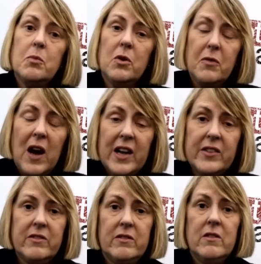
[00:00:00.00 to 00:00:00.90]

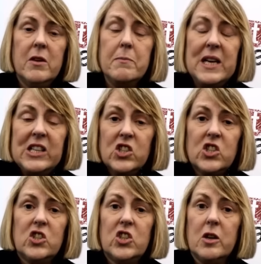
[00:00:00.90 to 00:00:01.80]
provide the
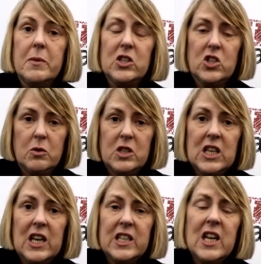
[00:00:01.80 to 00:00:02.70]
means to commit
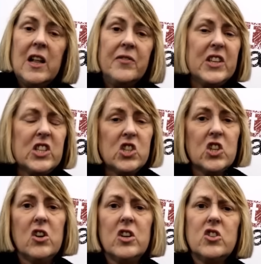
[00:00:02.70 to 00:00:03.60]
suicide, this is
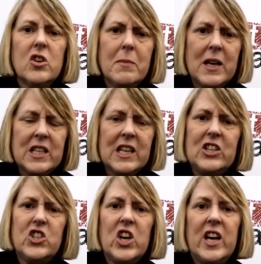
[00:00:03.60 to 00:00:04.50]
going to
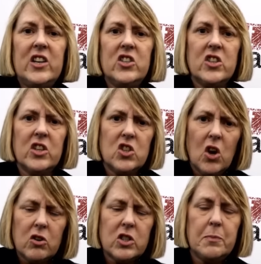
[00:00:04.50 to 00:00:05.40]
dramatically change the
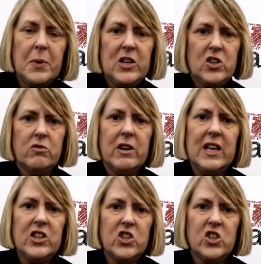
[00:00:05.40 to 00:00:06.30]
doctor-patient
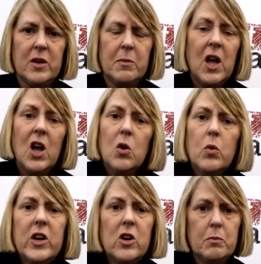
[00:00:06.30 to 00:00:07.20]
relationship.
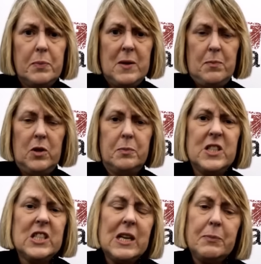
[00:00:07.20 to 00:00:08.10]
We don't people,
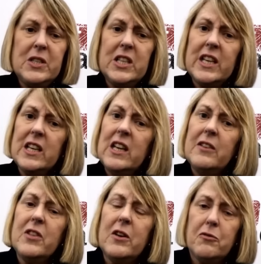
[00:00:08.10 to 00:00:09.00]
particularly
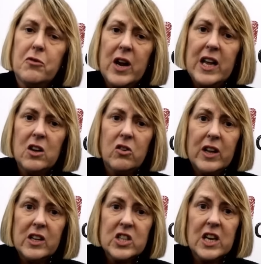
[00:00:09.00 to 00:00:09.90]
if they're frail
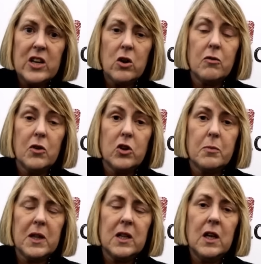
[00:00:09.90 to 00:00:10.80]
or elderly or
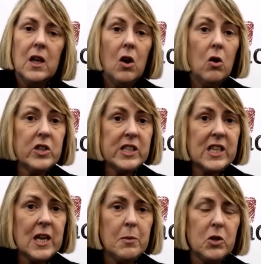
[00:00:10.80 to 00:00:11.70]
vulnerable or
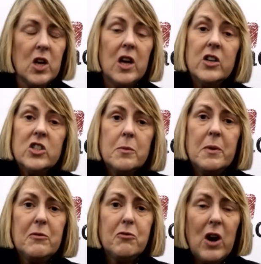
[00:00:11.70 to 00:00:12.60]
disabled, to
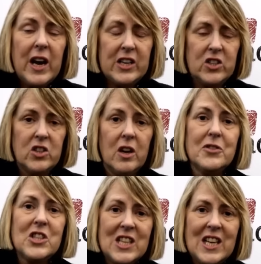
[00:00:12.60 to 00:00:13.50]
be frightened
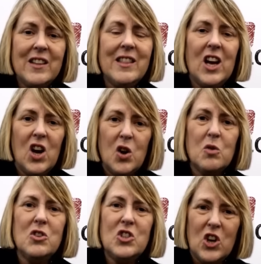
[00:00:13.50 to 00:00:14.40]
of seeing their
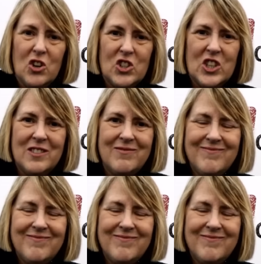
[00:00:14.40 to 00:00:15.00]
own doctor.